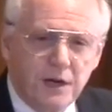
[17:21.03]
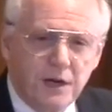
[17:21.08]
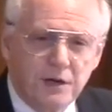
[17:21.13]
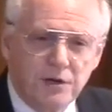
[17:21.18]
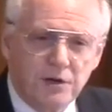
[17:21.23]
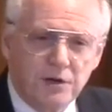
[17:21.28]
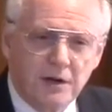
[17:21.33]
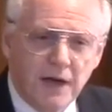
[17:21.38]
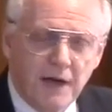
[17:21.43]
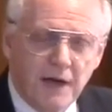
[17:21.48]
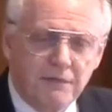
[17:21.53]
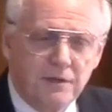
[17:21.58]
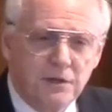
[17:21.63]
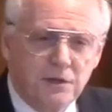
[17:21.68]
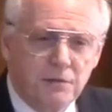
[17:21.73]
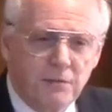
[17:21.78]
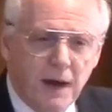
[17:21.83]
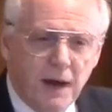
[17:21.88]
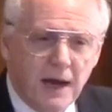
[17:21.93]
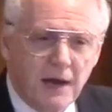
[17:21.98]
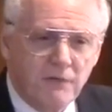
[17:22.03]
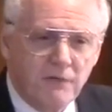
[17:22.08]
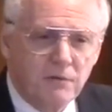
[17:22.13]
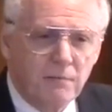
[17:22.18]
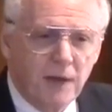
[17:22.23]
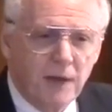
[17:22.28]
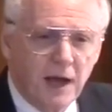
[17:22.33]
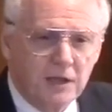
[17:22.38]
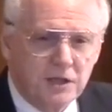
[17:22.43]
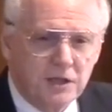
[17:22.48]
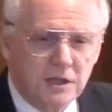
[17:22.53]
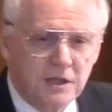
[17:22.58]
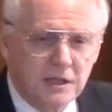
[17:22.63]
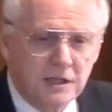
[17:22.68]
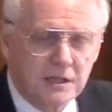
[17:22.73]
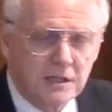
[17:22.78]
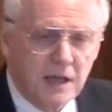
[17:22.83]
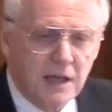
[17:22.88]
in your life than you might ever imagine is